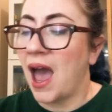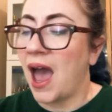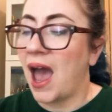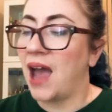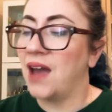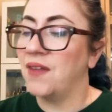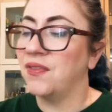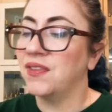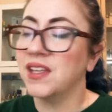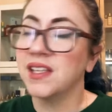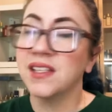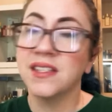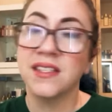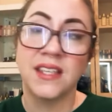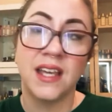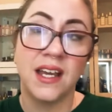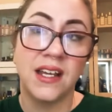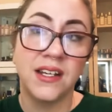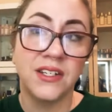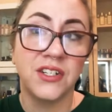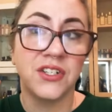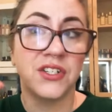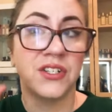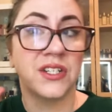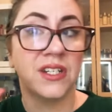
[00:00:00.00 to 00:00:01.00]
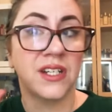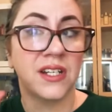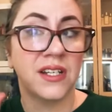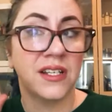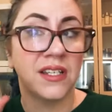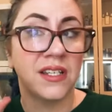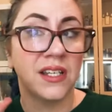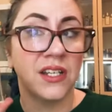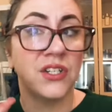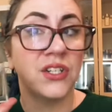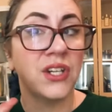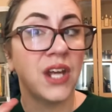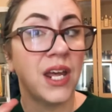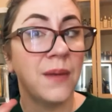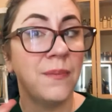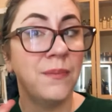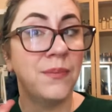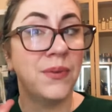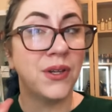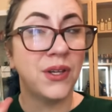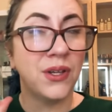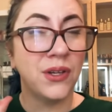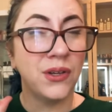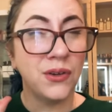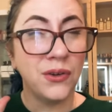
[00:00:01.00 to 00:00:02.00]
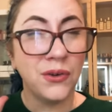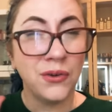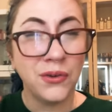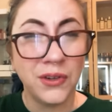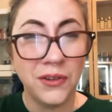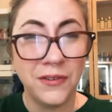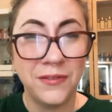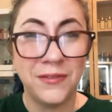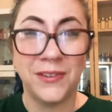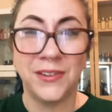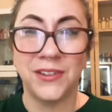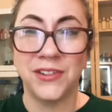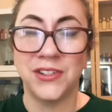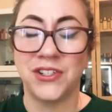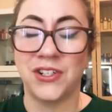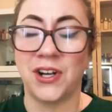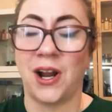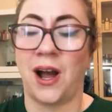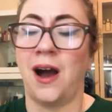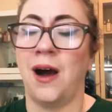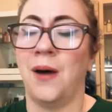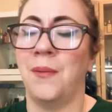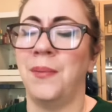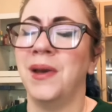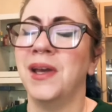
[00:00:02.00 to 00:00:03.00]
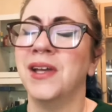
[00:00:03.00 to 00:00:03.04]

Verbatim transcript: And this scent just does such a beautiful job.